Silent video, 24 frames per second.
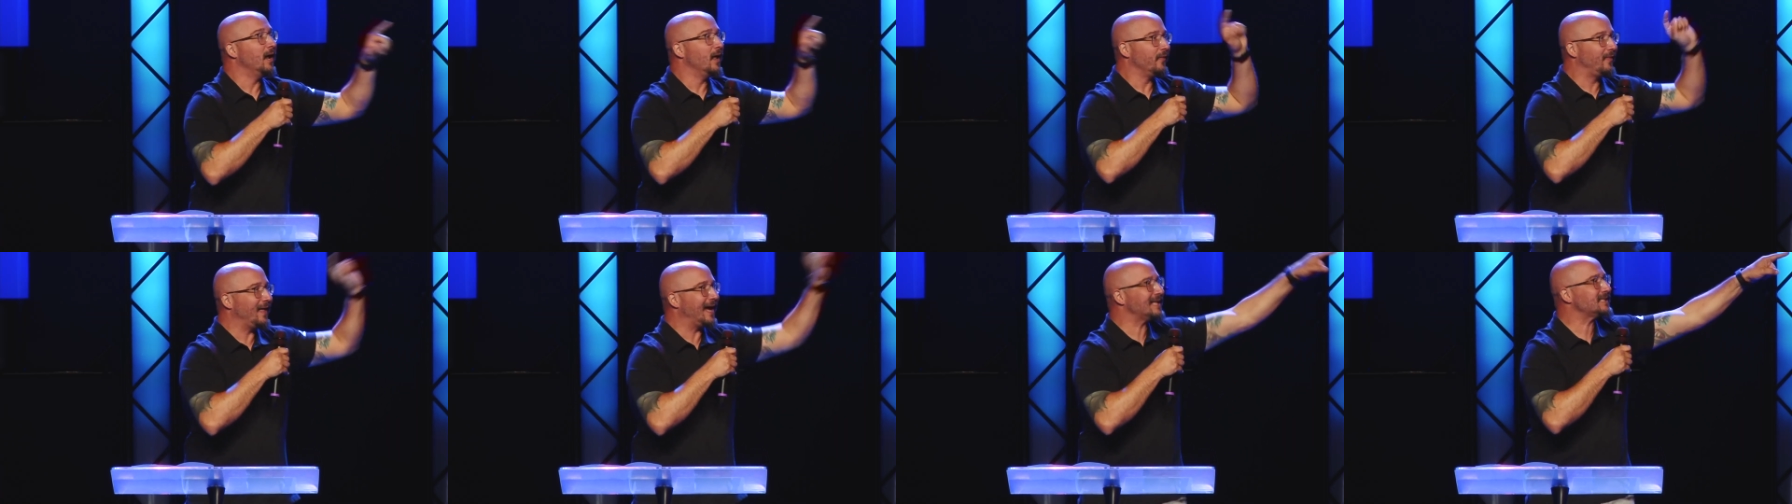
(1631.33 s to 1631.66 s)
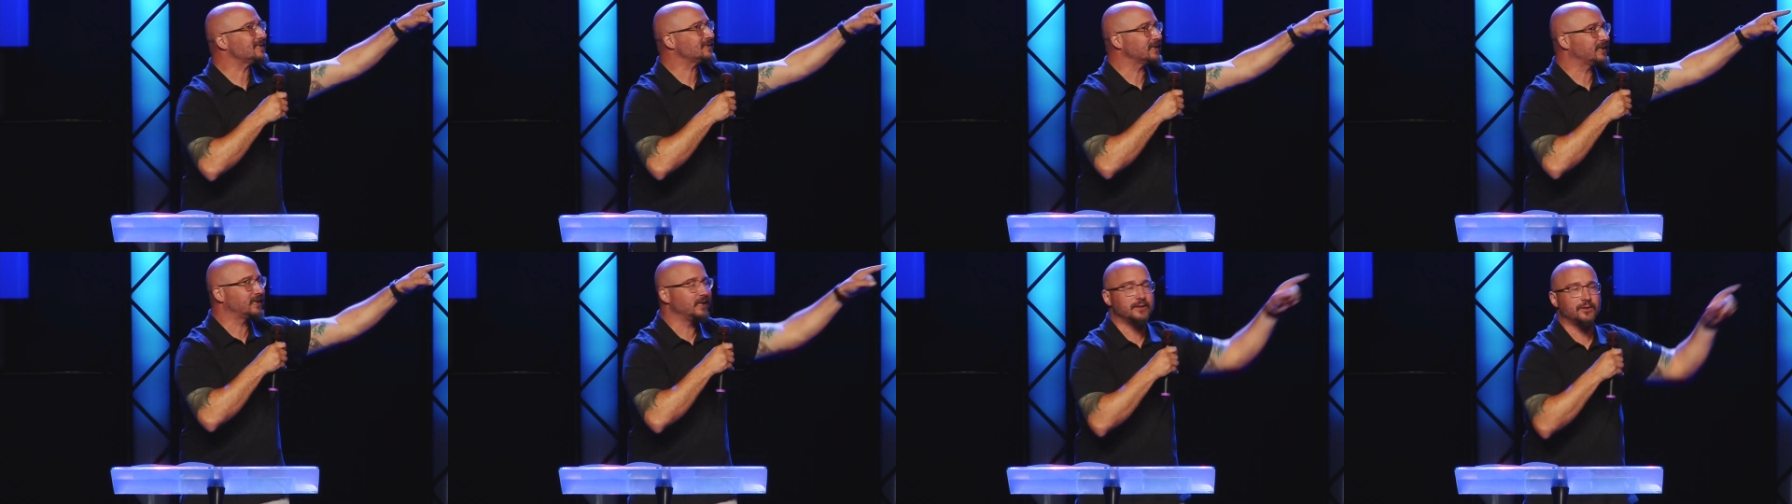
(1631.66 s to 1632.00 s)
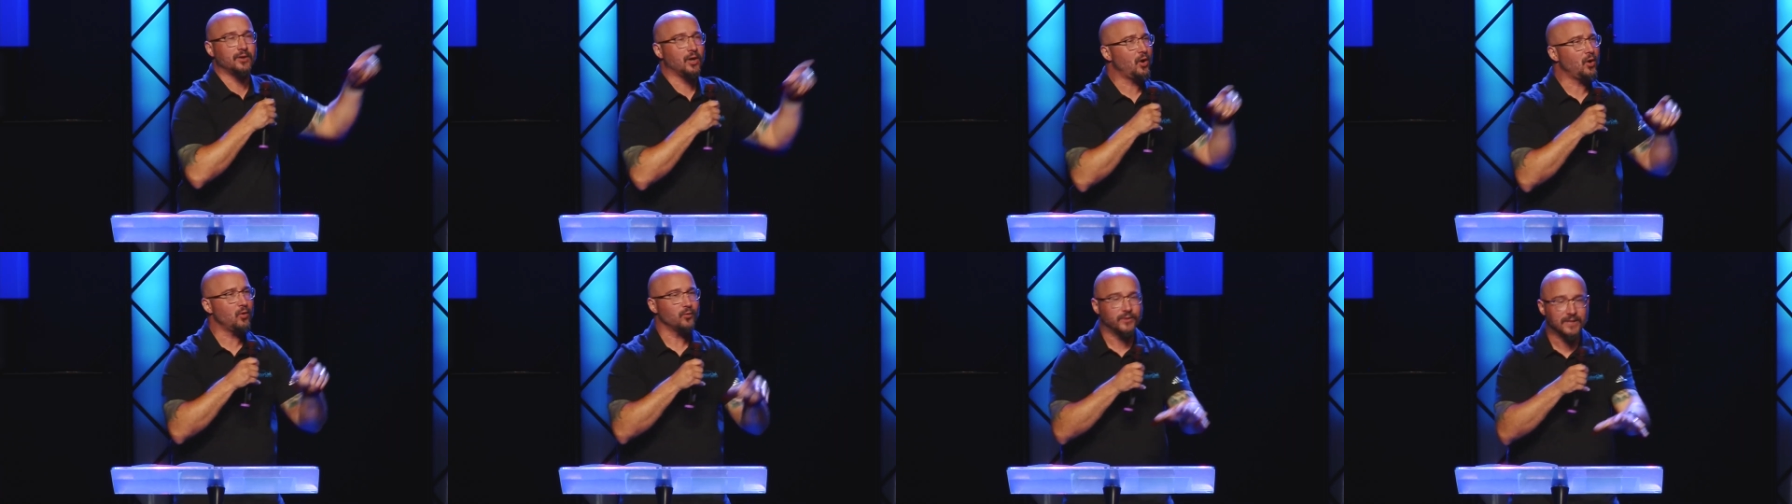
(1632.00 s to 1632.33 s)
That's the ki-
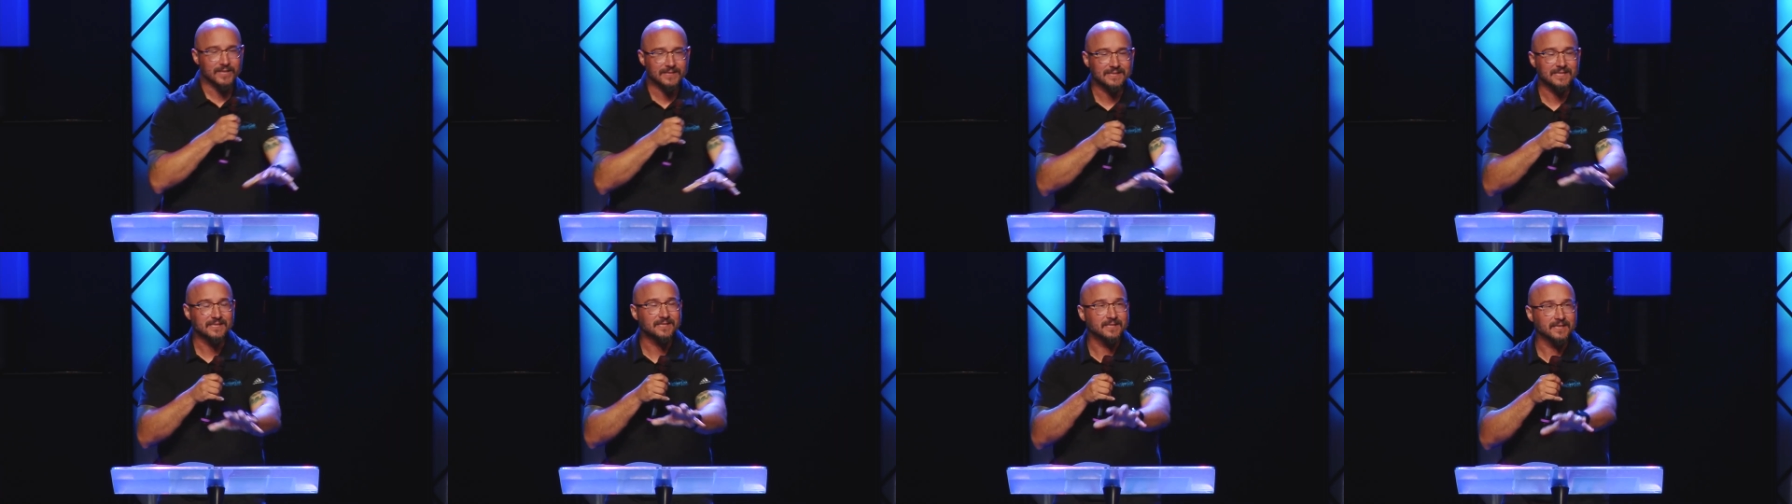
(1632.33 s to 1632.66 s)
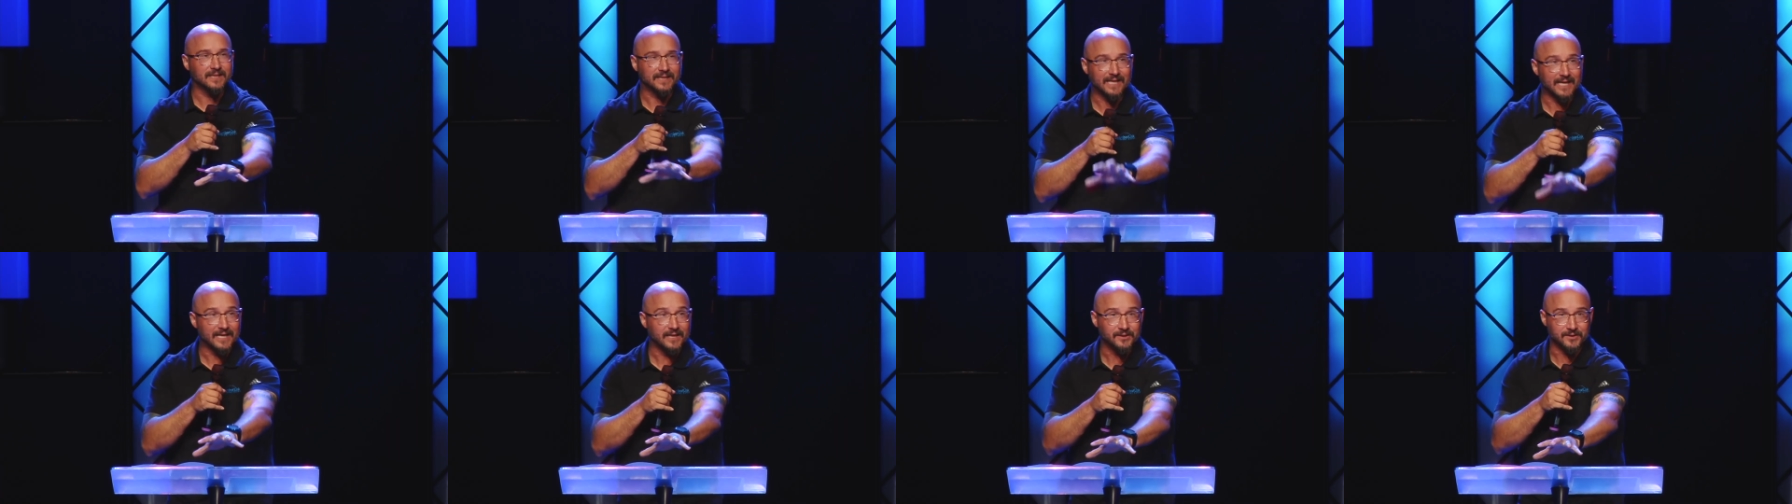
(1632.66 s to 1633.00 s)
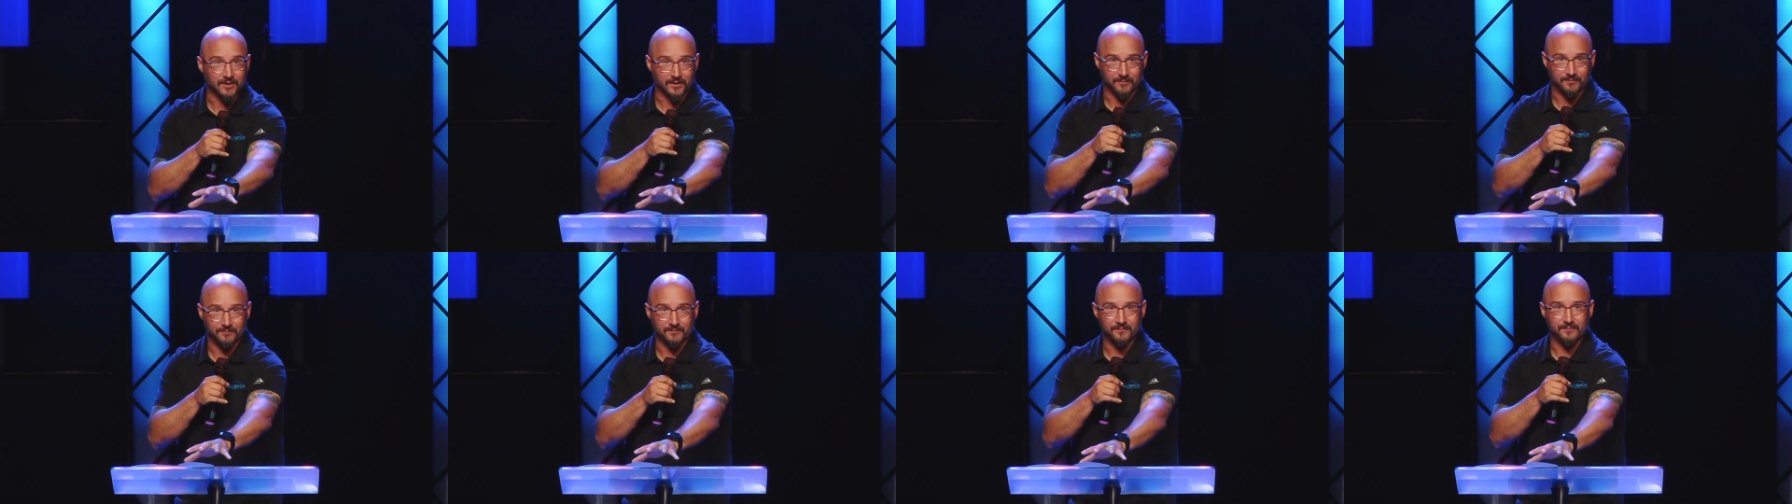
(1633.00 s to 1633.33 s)
no, this is the
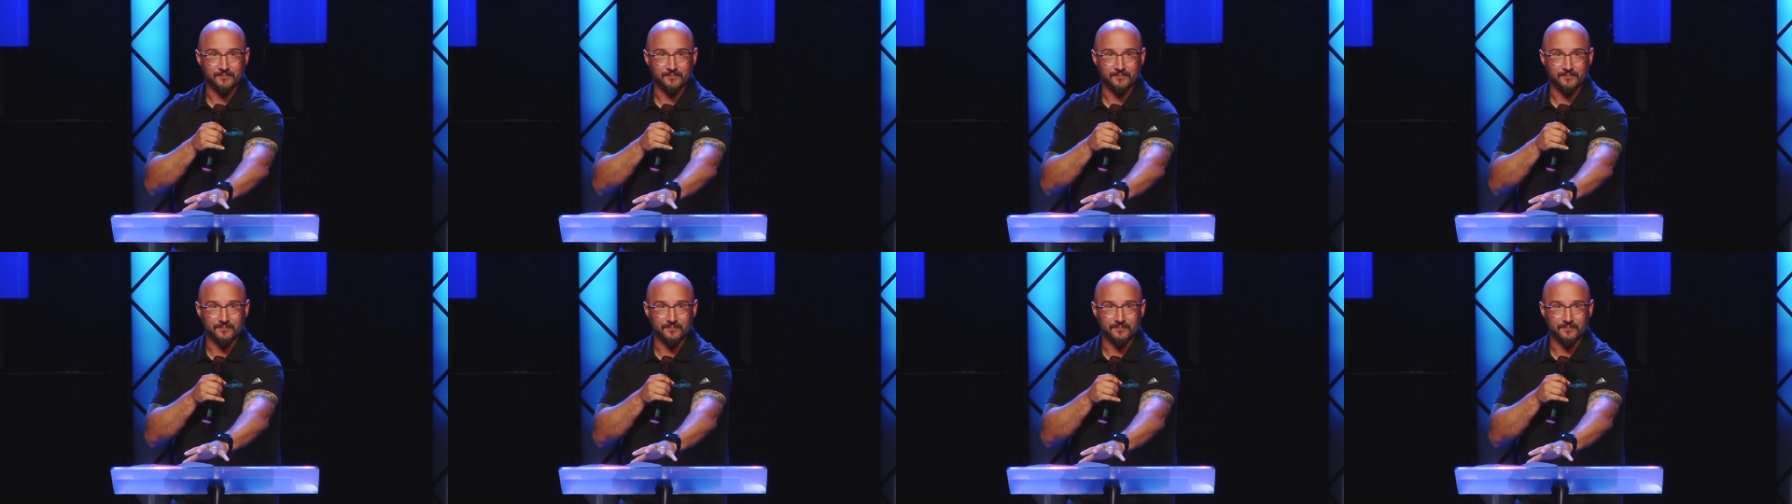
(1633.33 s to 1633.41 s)
kingdom.